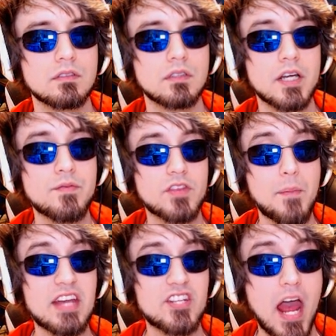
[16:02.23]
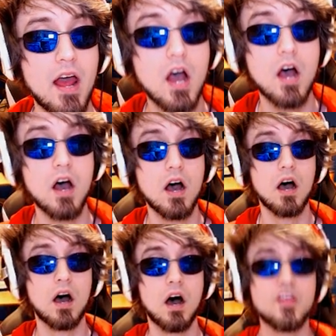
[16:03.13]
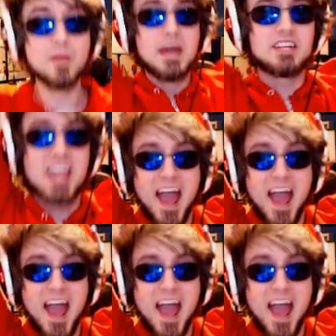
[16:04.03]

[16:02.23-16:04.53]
they missed it! They missed oh. it!